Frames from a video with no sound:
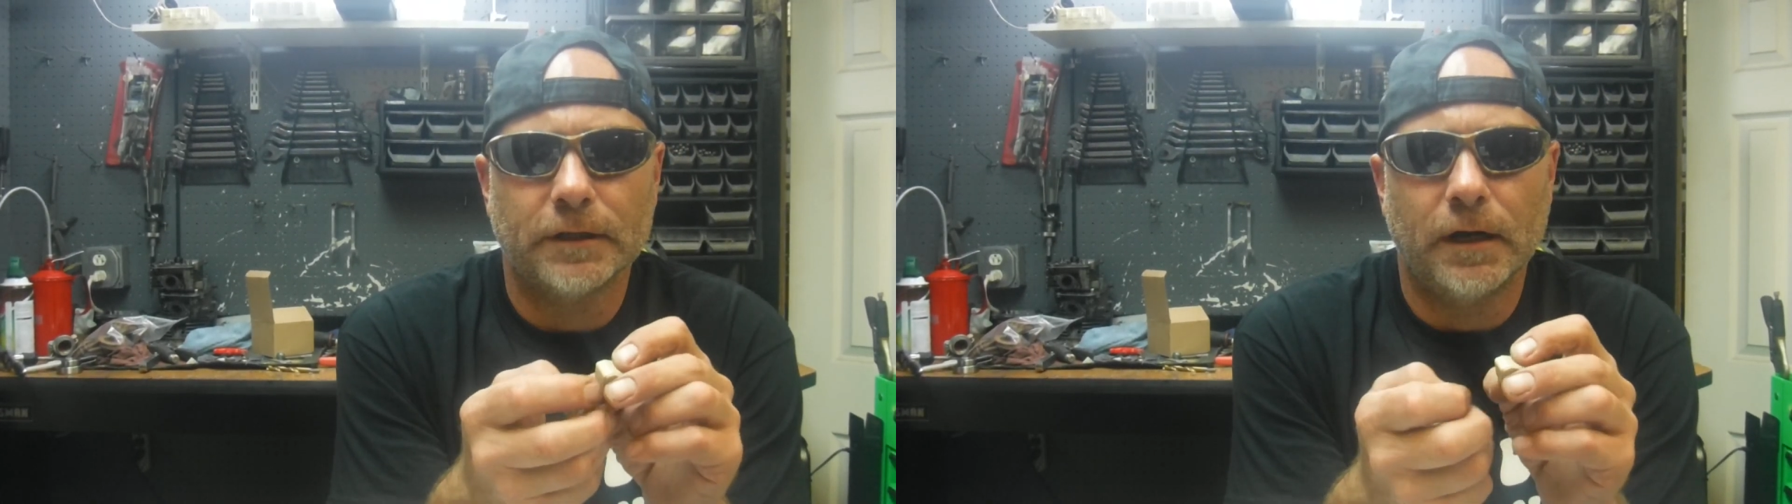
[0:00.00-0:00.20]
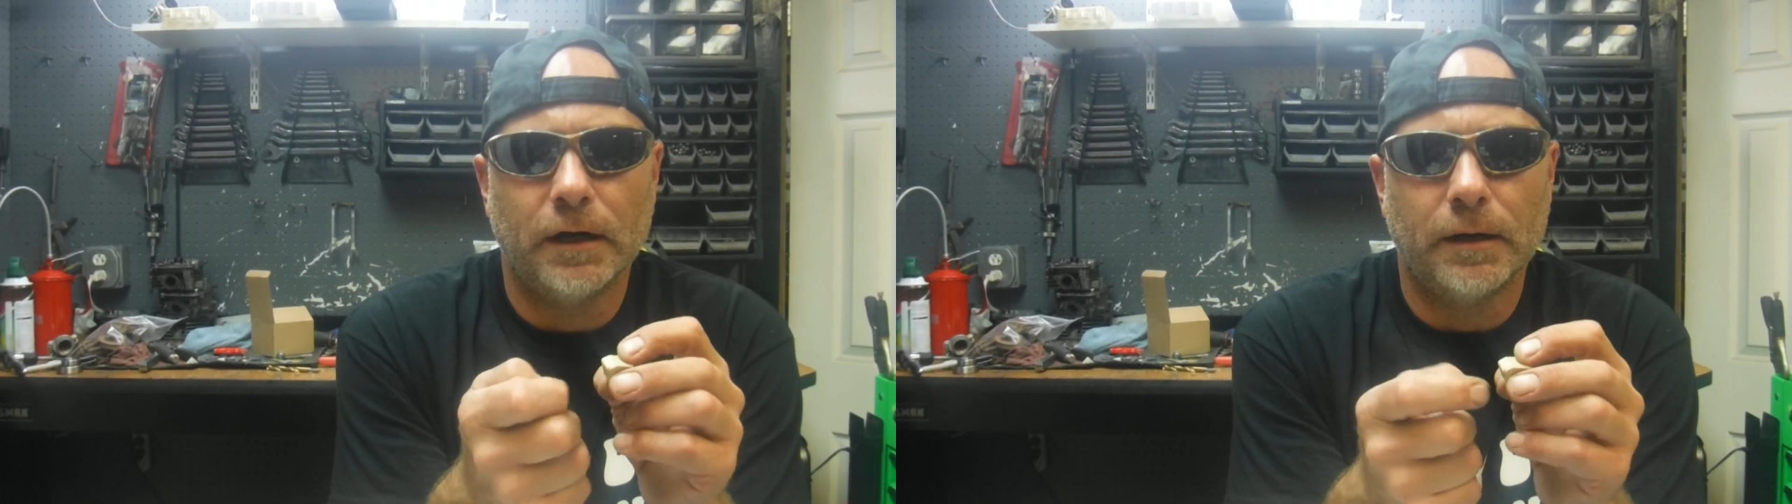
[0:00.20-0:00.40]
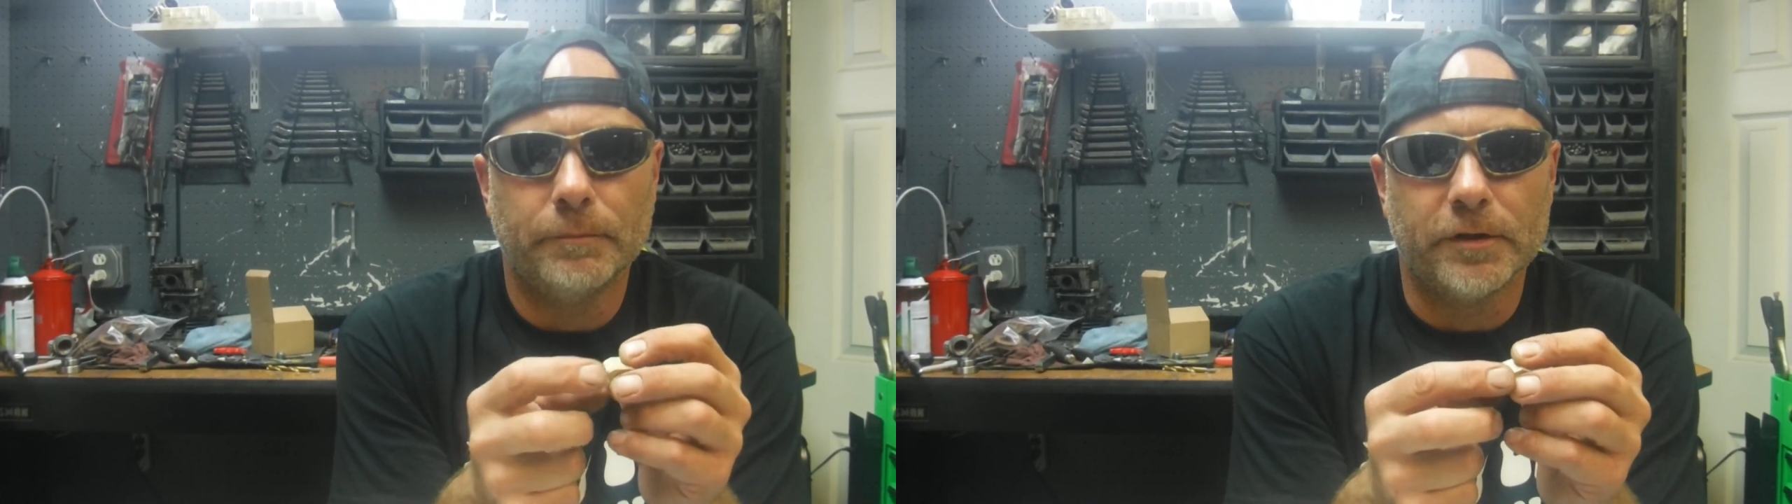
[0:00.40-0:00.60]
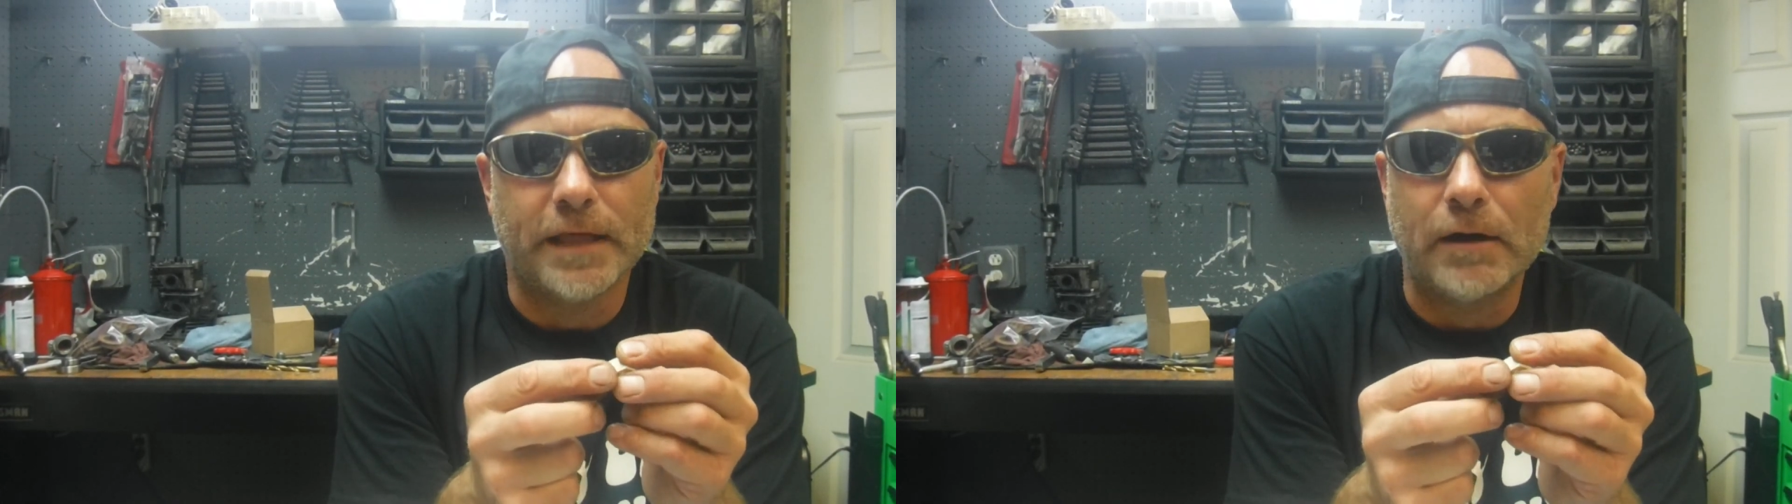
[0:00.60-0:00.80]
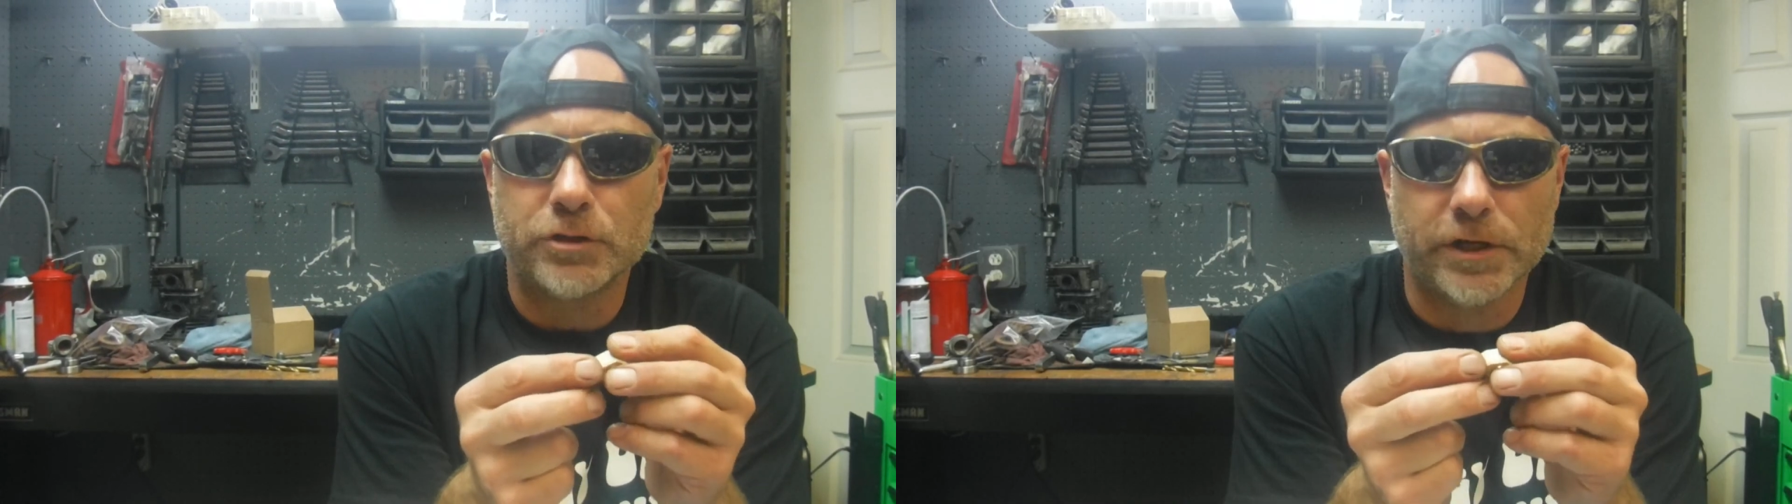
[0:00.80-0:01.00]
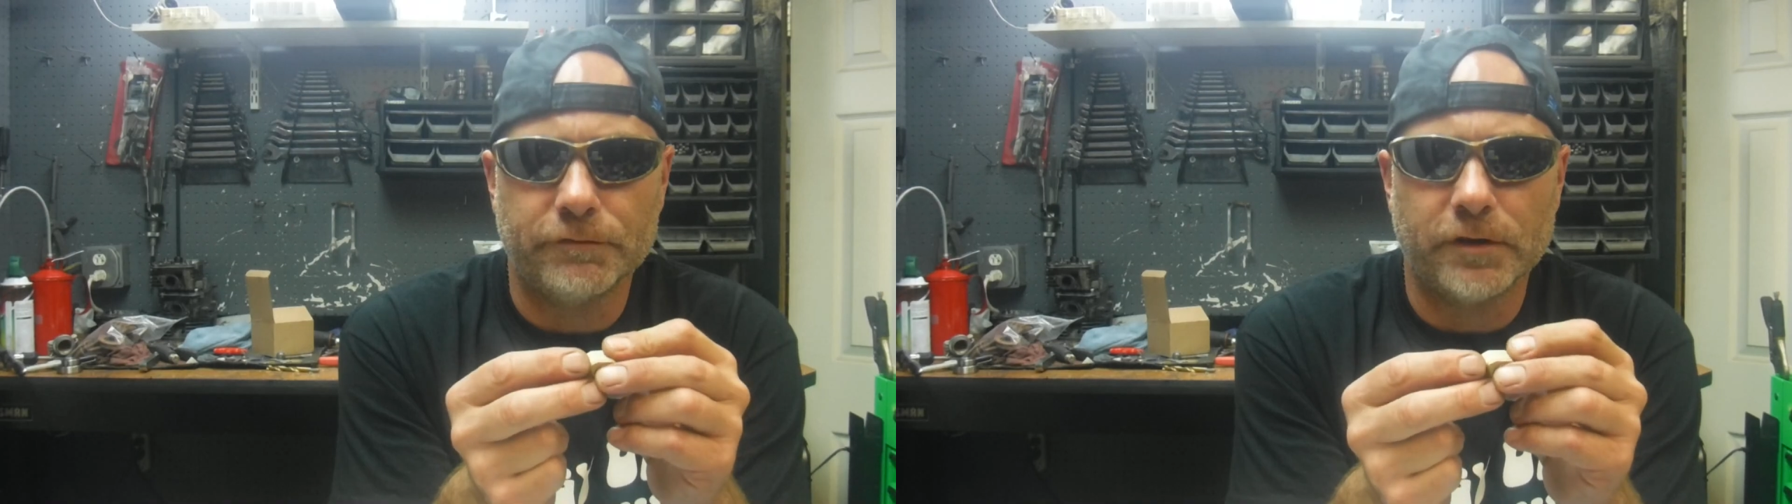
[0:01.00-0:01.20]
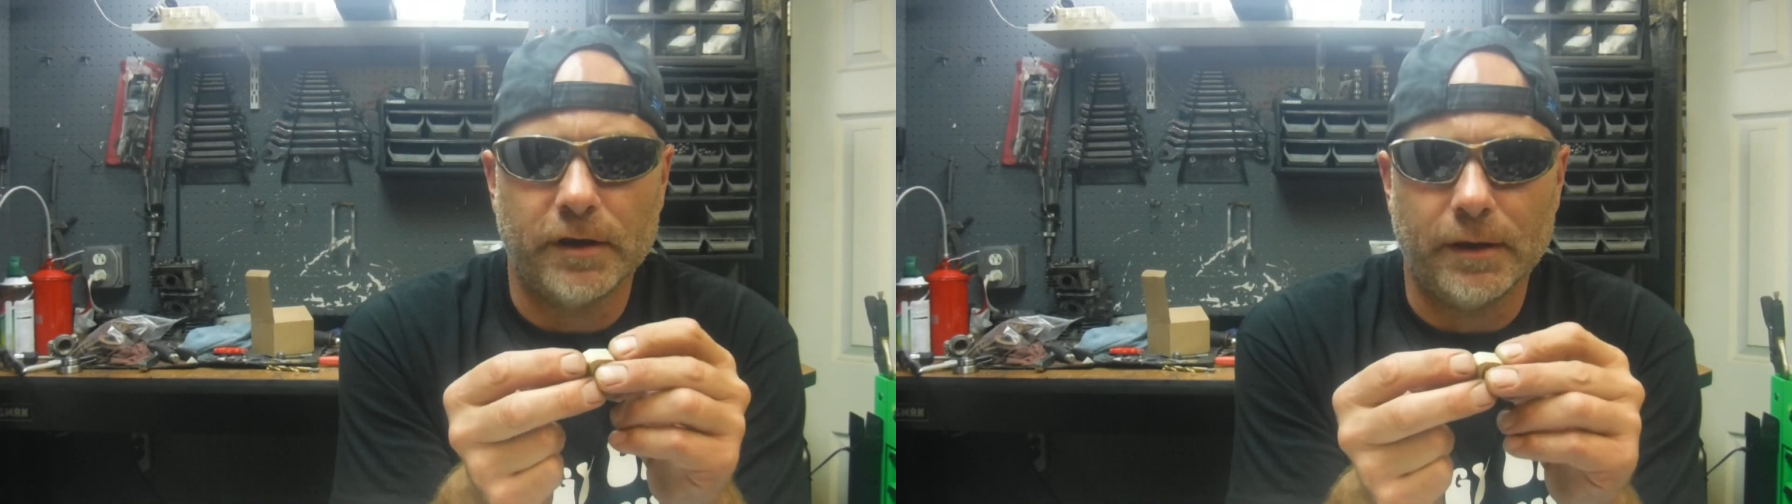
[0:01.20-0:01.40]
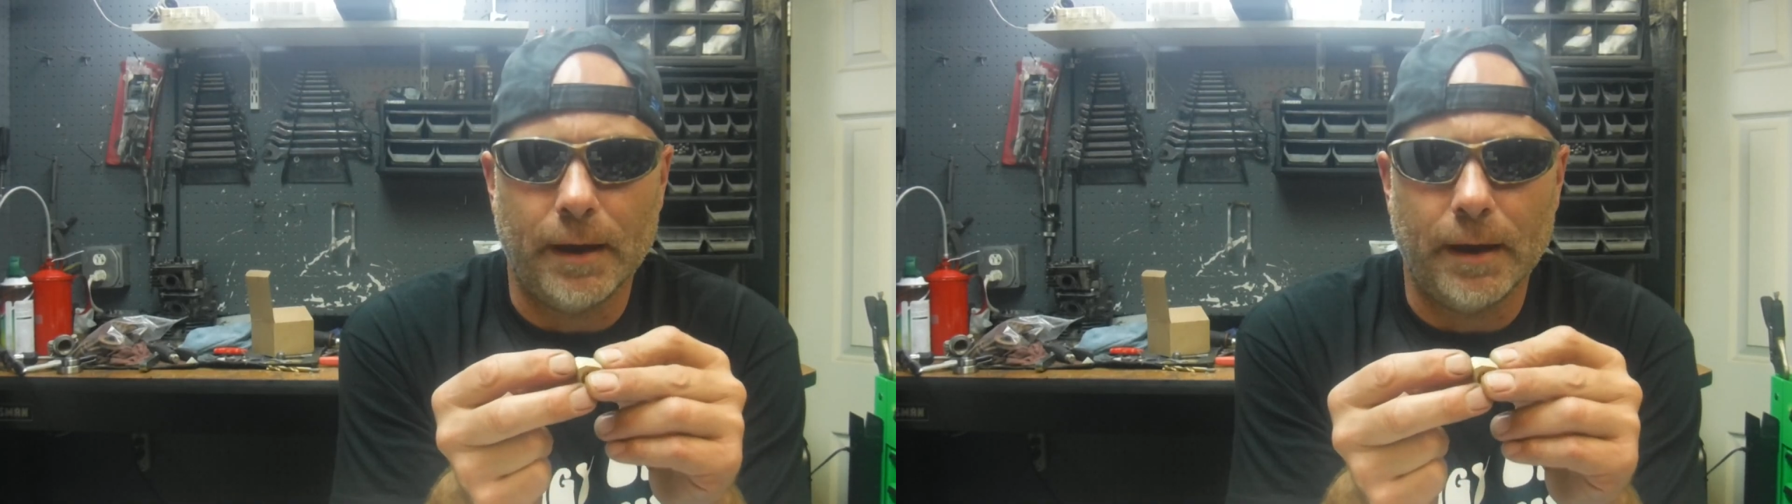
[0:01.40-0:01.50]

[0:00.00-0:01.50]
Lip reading: The downshift,